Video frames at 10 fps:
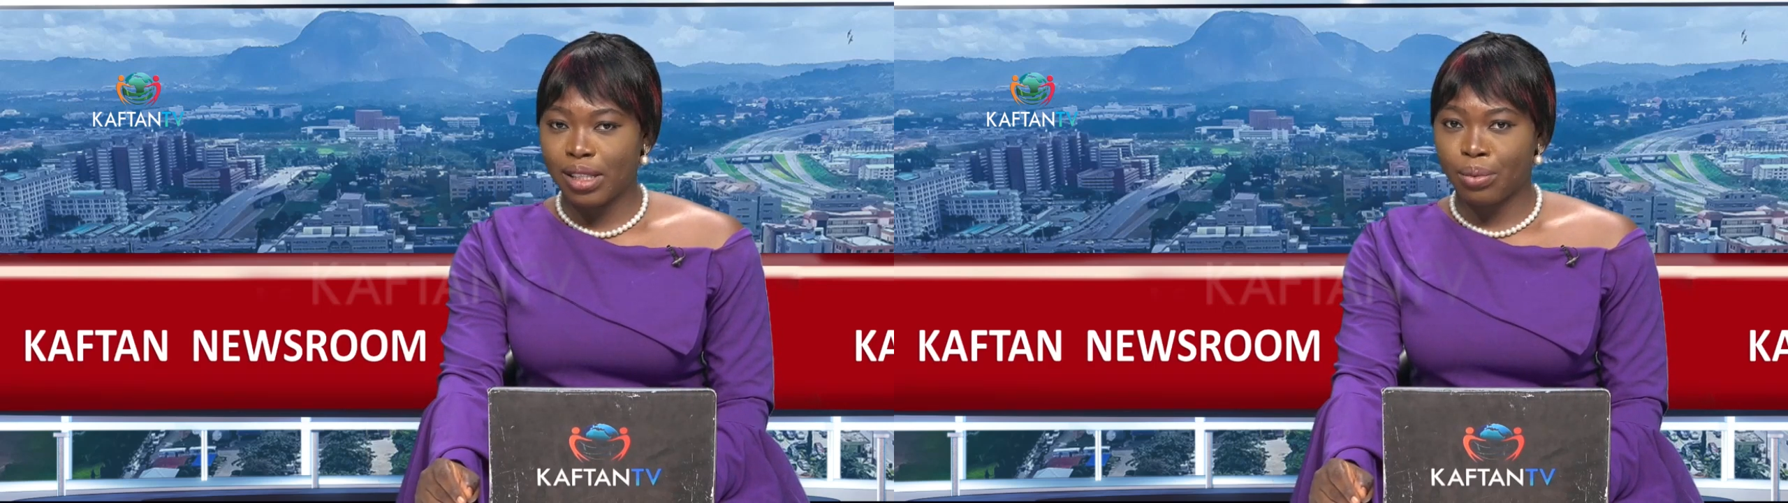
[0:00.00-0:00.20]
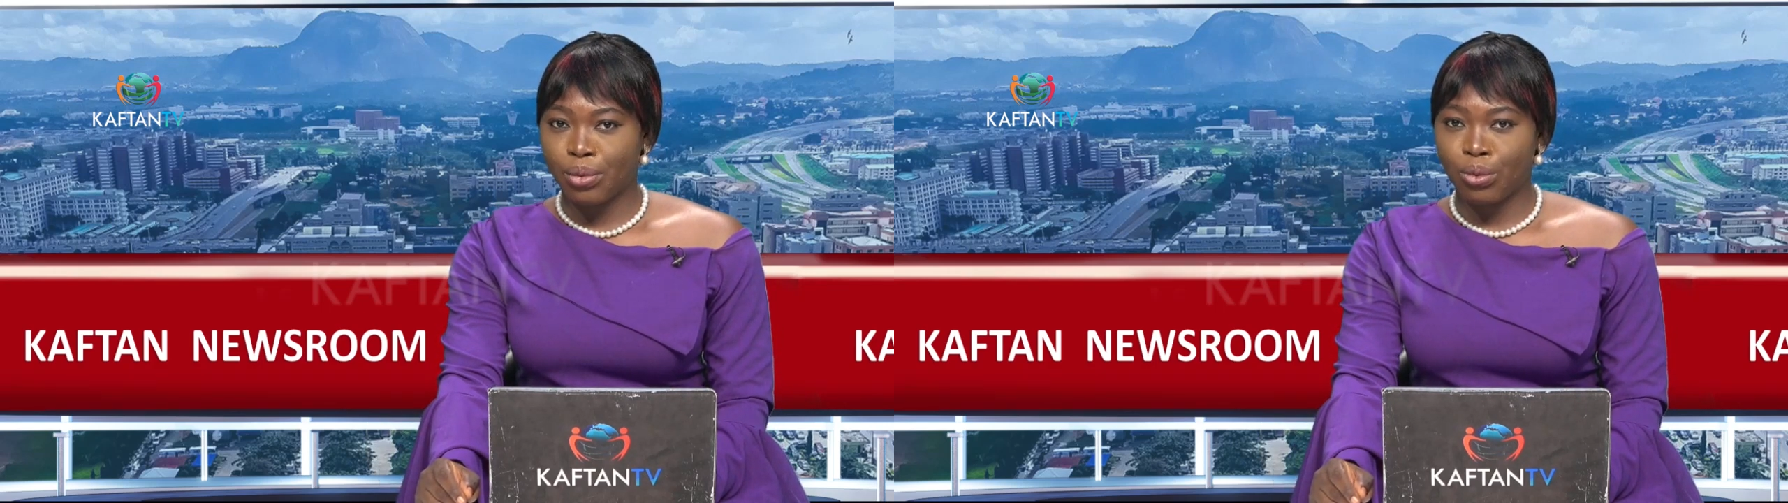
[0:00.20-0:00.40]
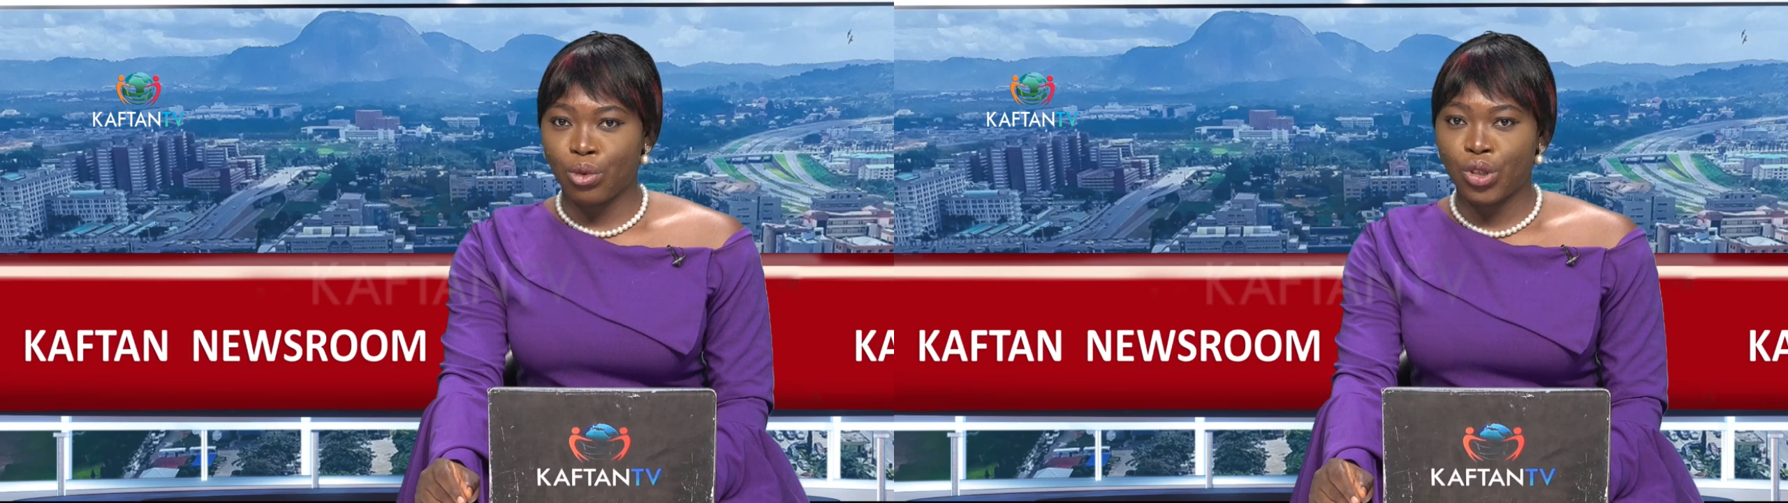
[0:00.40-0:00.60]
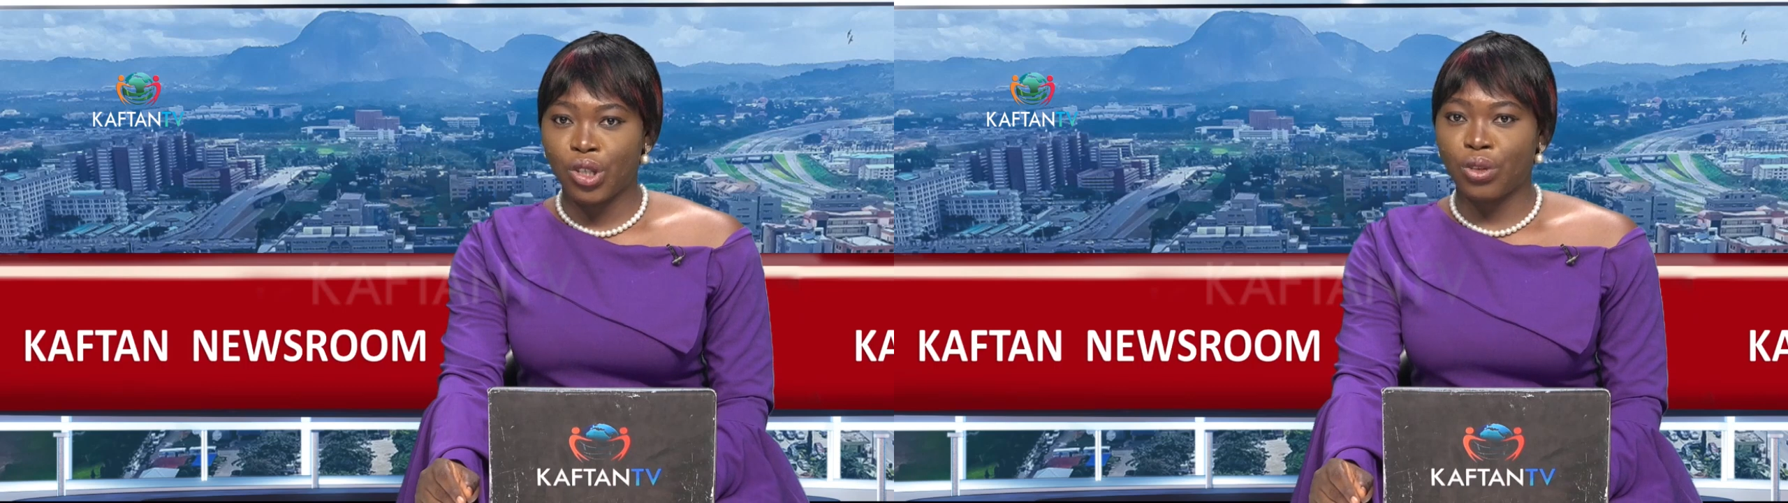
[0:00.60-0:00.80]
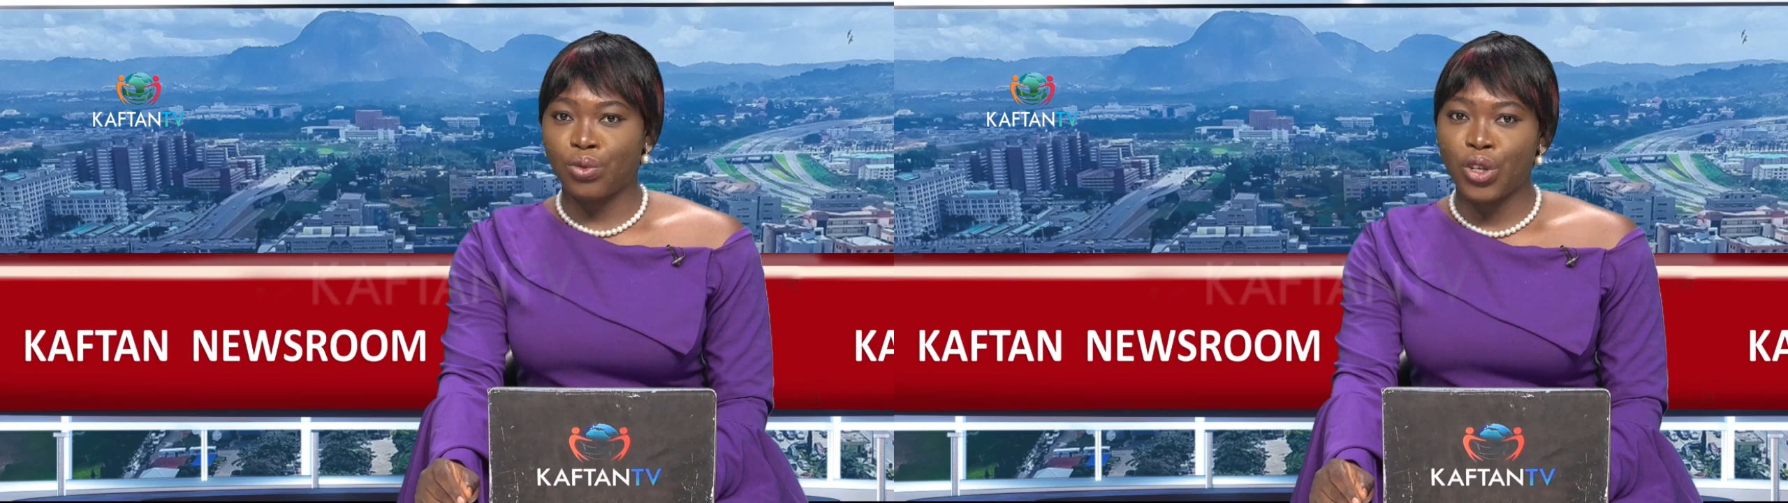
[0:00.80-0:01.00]
and
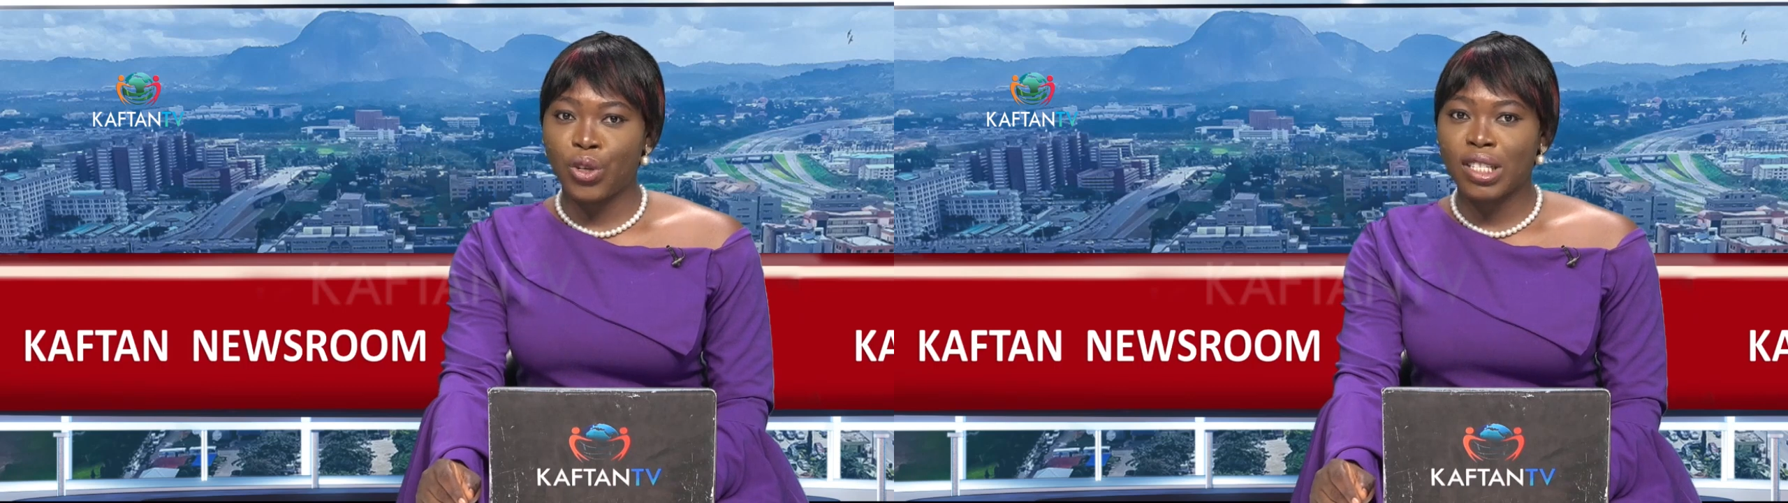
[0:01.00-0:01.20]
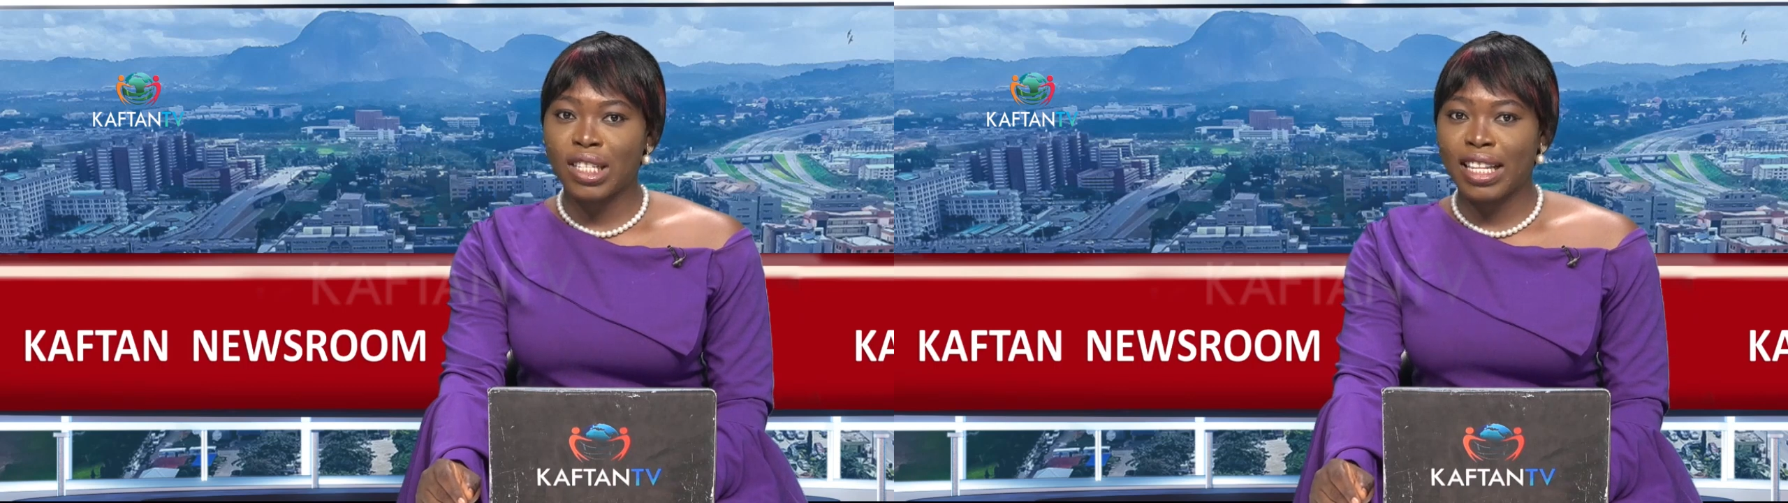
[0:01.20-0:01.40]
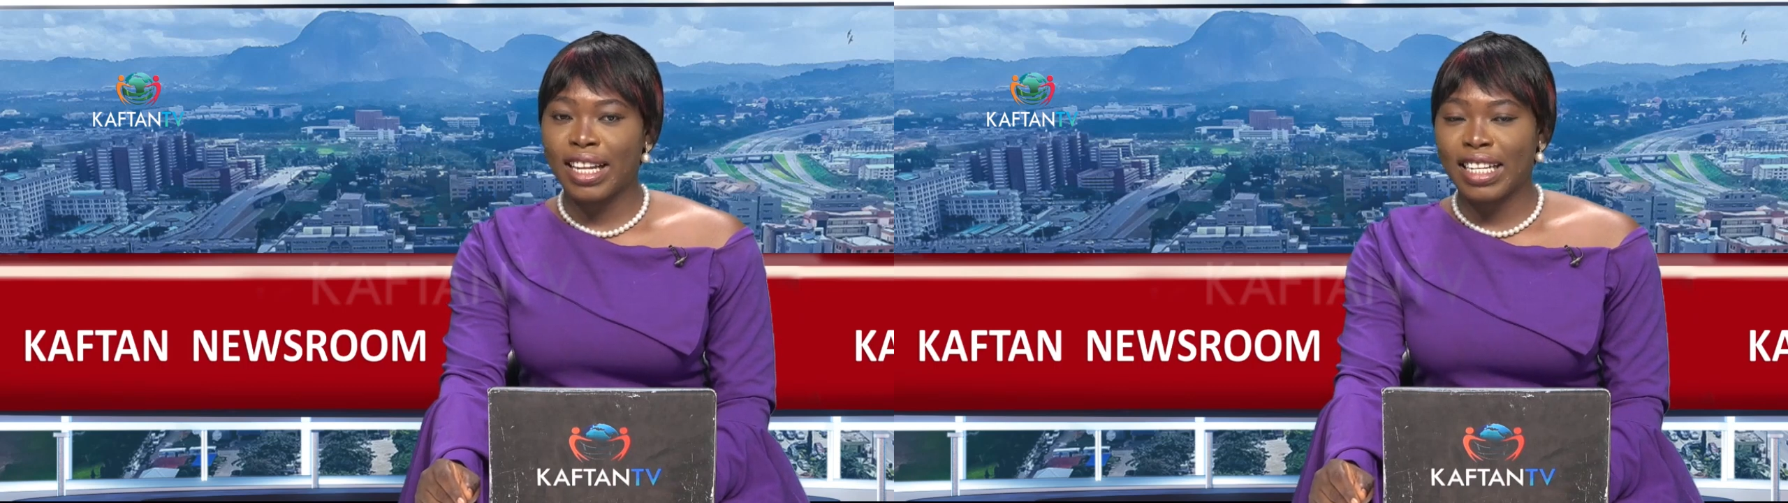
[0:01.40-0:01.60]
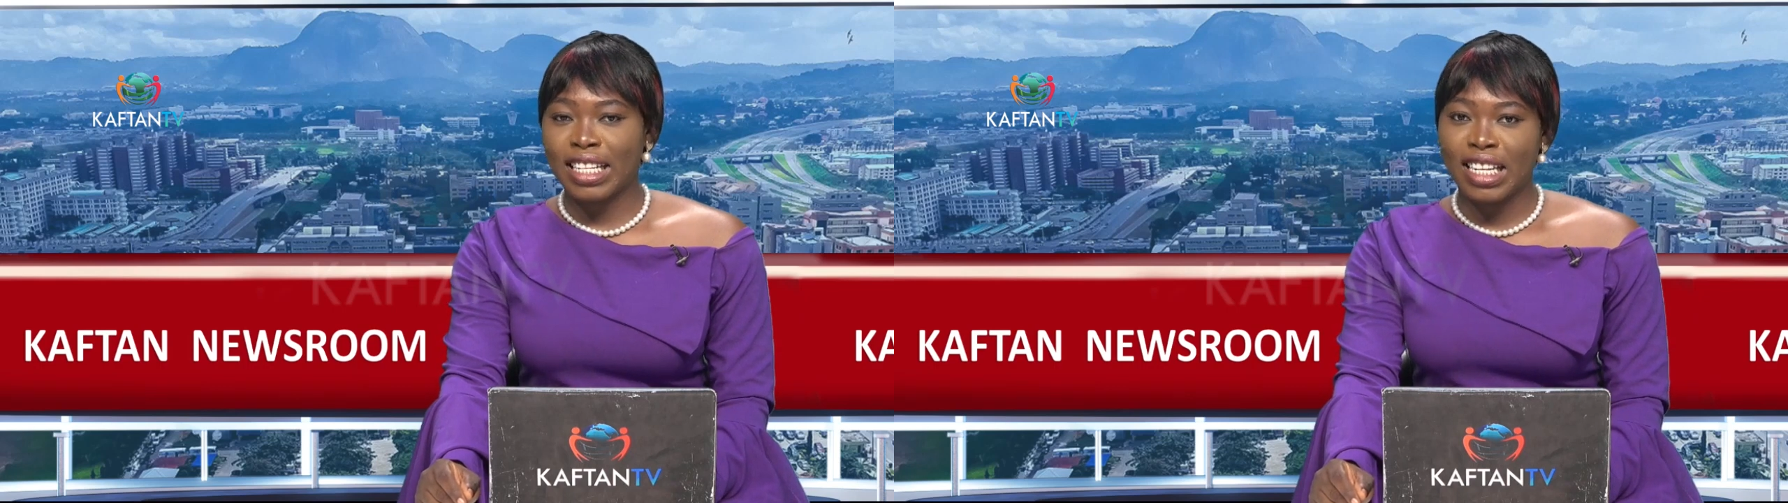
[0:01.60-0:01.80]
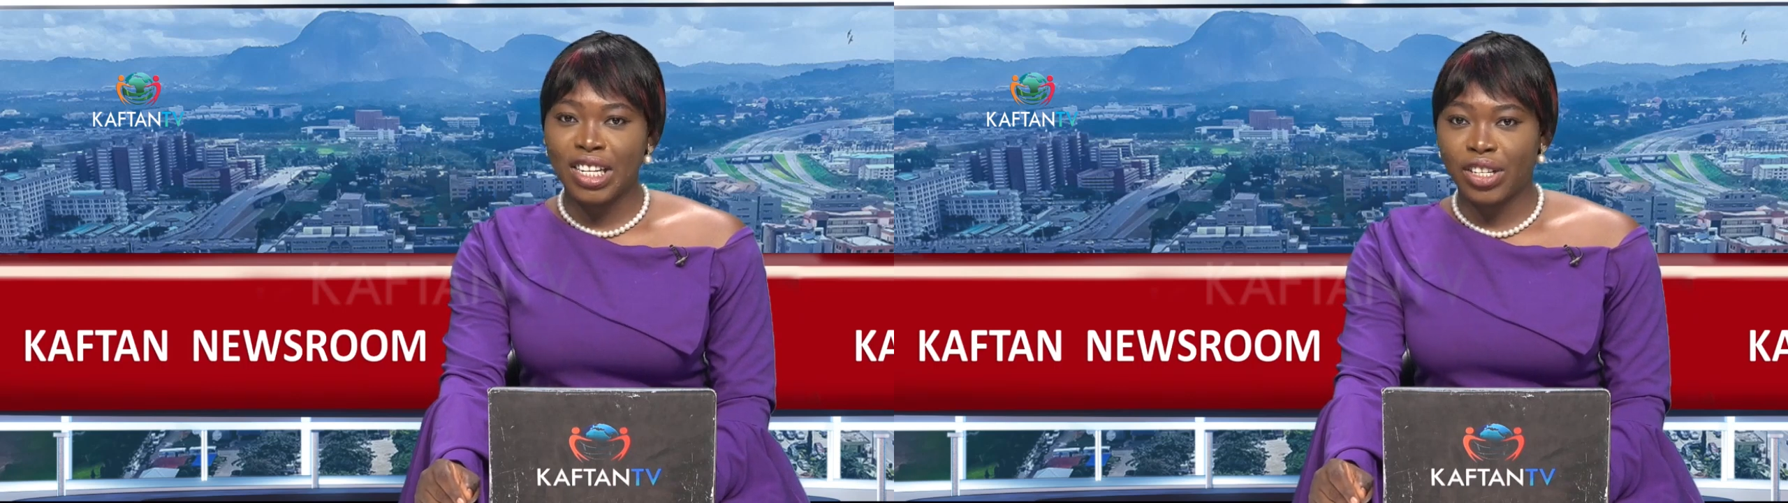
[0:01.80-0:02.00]
promotion of youth-led
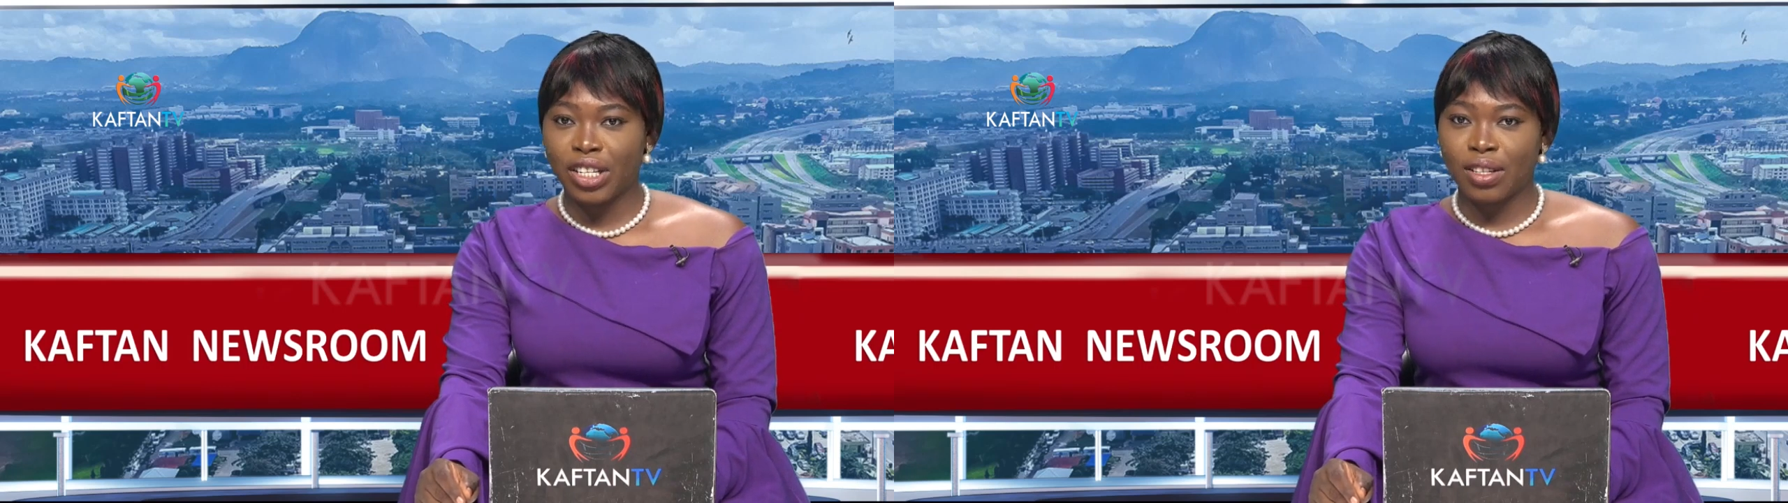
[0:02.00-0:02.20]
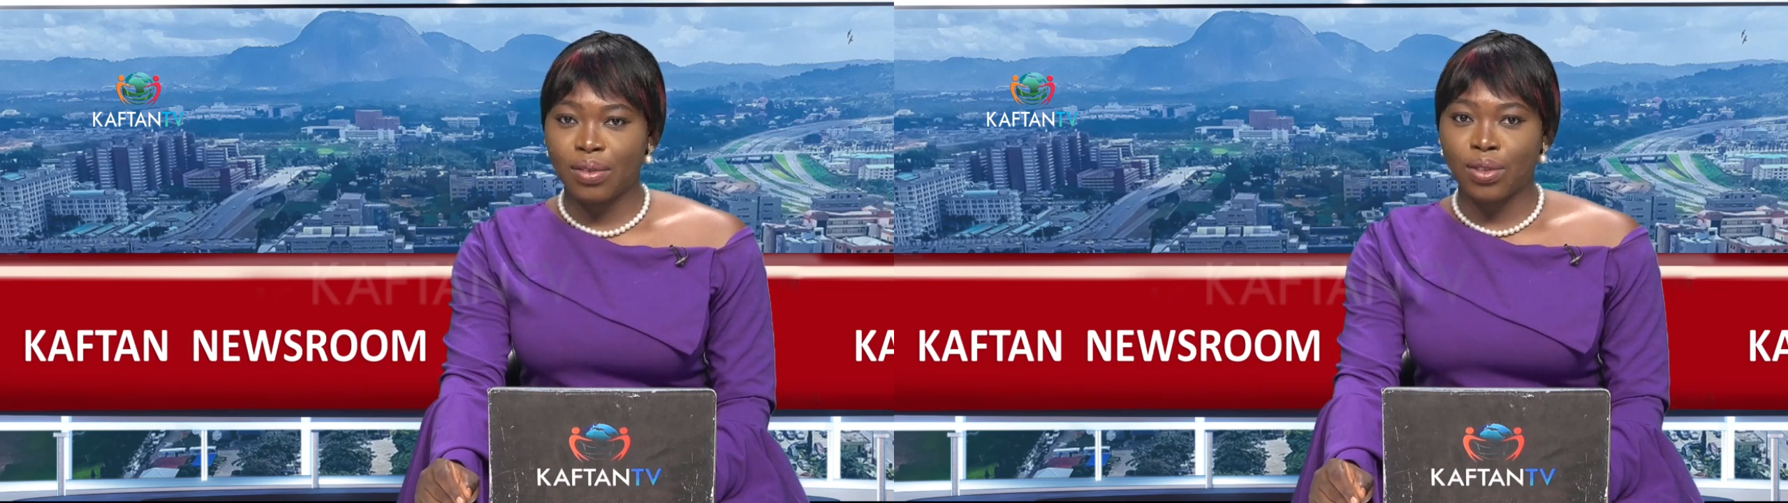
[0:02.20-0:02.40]
initiatives